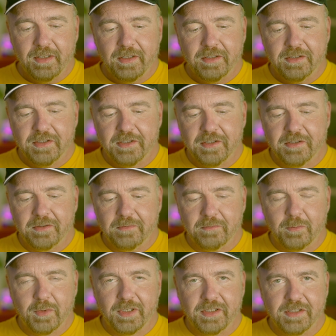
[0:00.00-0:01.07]
So
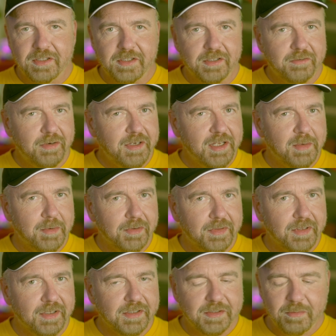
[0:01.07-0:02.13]
what's tricky about
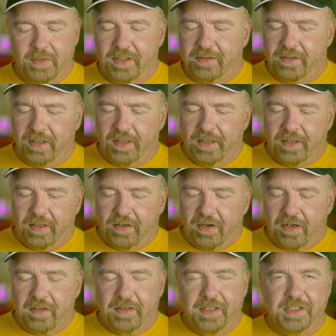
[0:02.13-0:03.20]
this? Well,
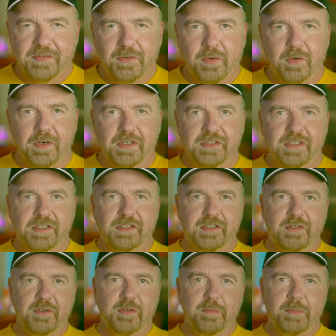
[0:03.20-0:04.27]
all it is, of course, is
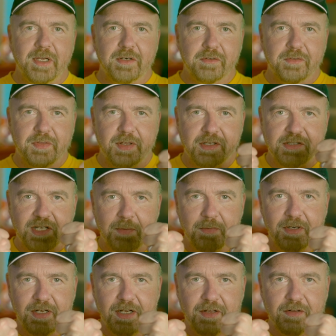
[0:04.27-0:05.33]
two metal things coming
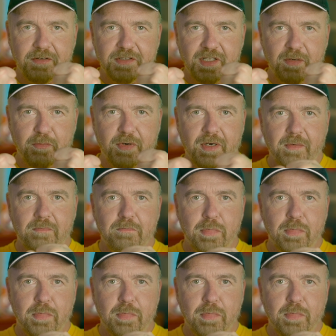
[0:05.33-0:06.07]
together somewhere.